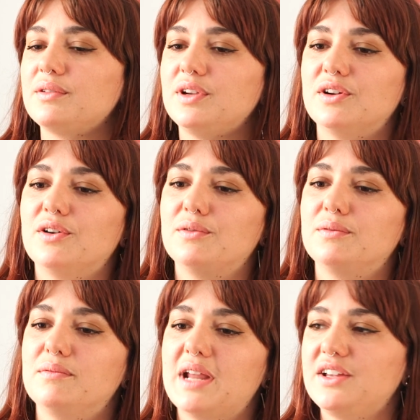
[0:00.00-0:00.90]
you know,
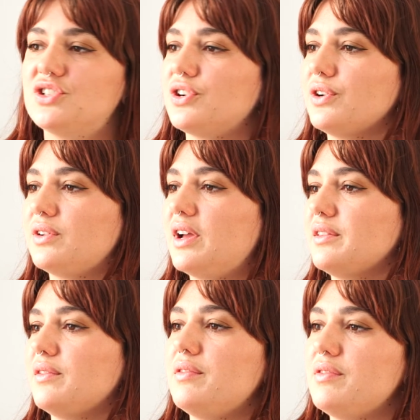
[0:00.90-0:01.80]
nature
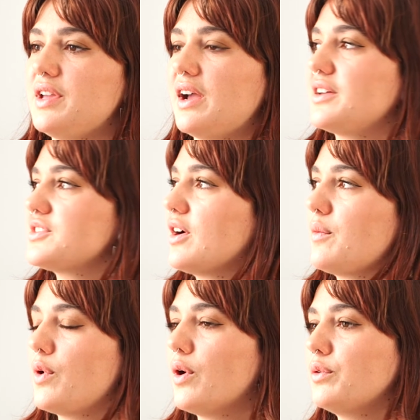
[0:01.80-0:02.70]
and the
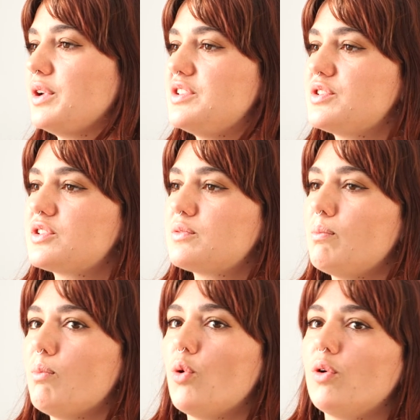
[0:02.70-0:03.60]
outside world is
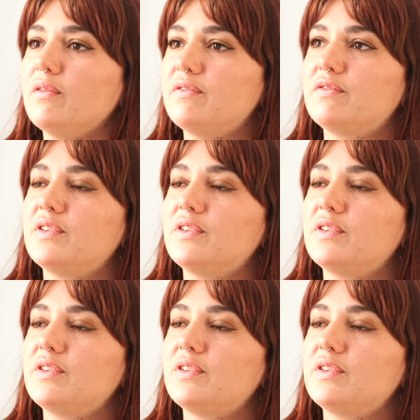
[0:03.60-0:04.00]
more of